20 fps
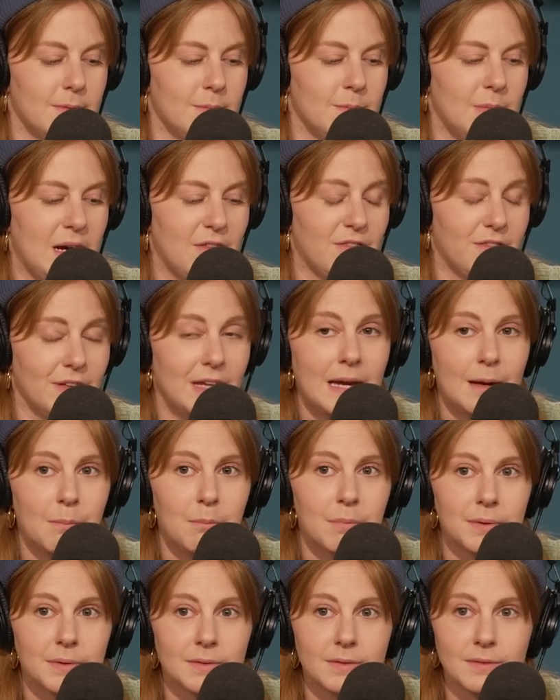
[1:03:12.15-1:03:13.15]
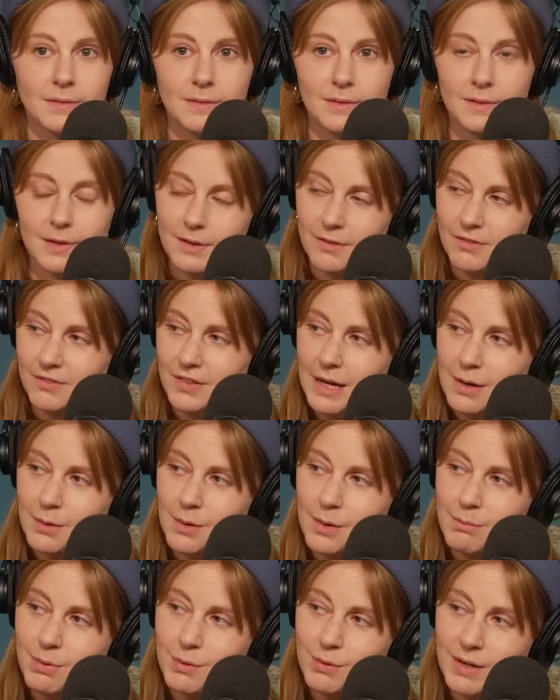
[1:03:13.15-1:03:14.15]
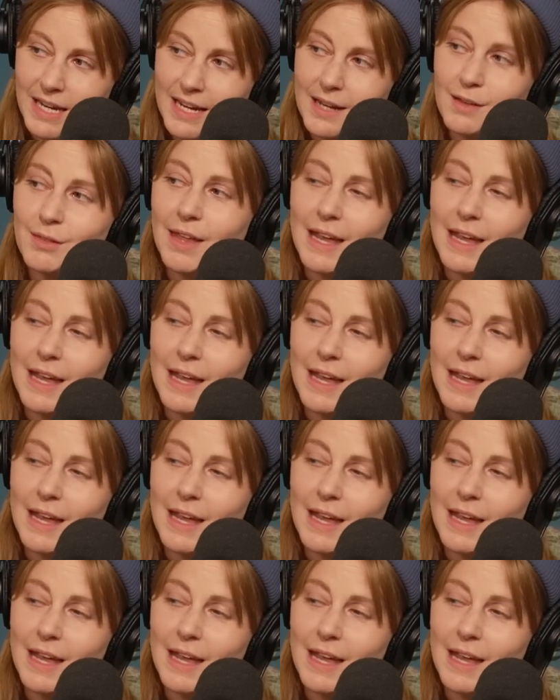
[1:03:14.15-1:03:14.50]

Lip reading: my flamp, the flower bouquet